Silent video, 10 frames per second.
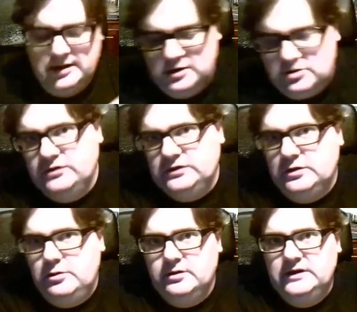queries
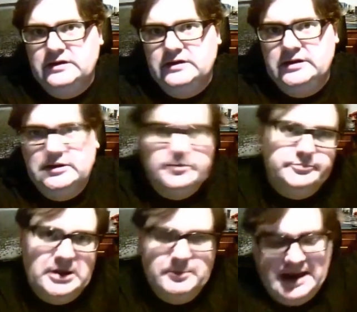and queries a
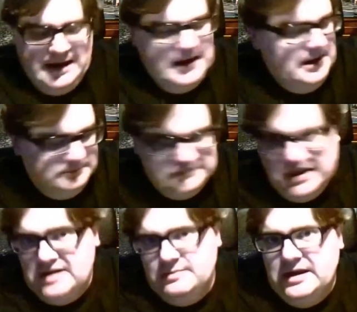back-end
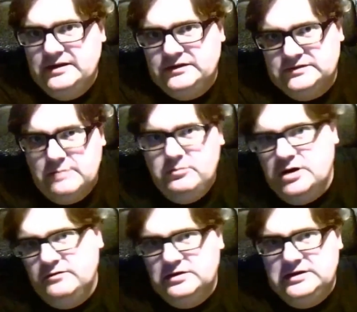database
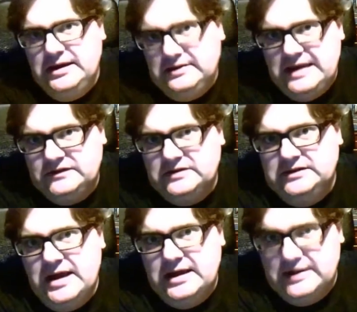somewhere over the net, gets the
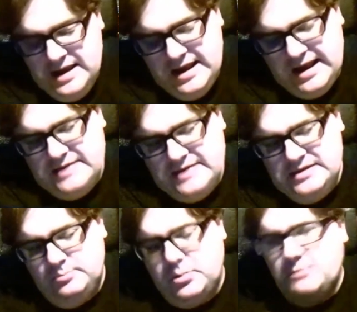data, and
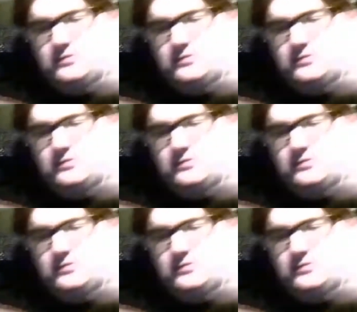then pops